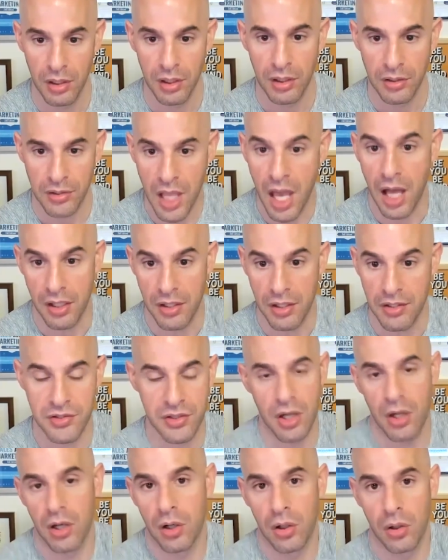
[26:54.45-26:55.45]
Yeah,
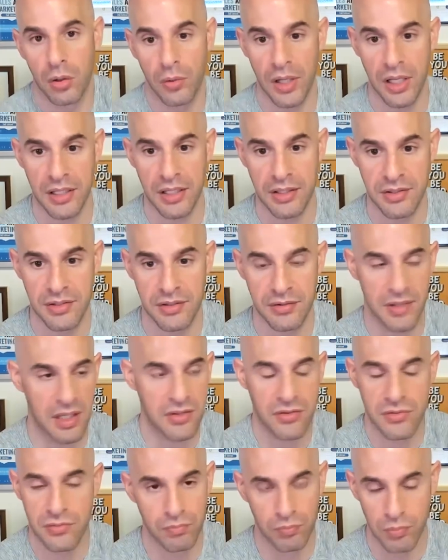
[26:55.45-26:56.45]
so it's
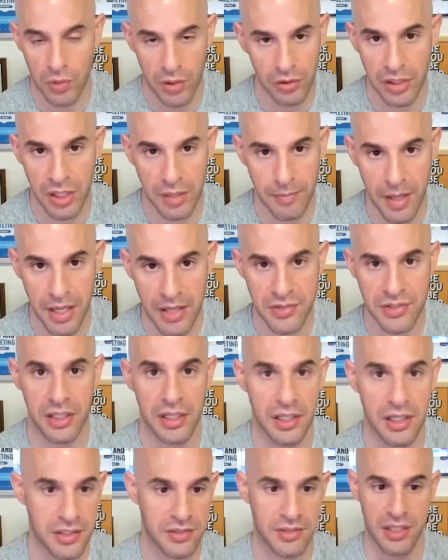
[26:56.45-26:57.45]
really amazing.
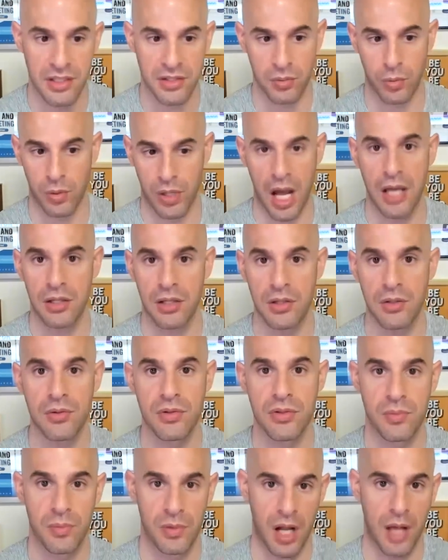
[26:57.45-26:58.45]
It's what I
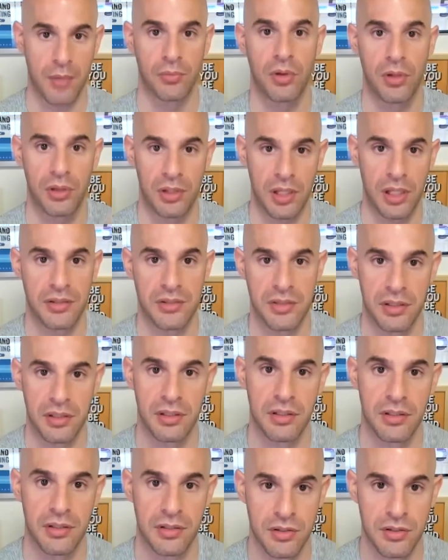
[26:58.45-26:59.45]
use when I'm looking
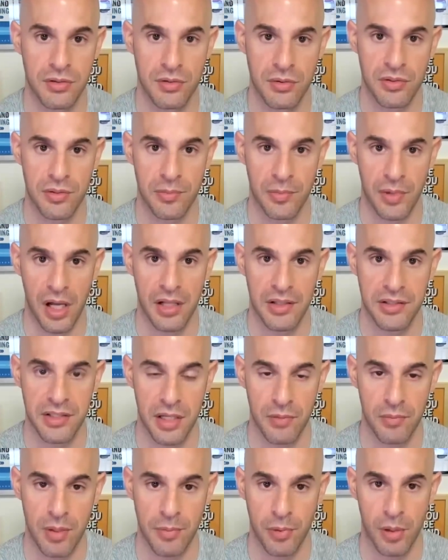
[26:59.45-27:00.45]
to do some
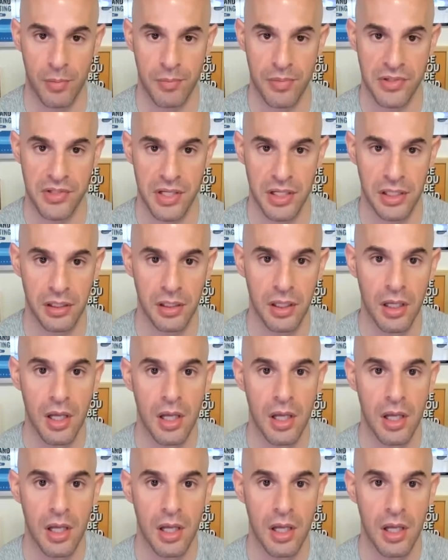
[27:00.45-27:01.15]
content repurposing.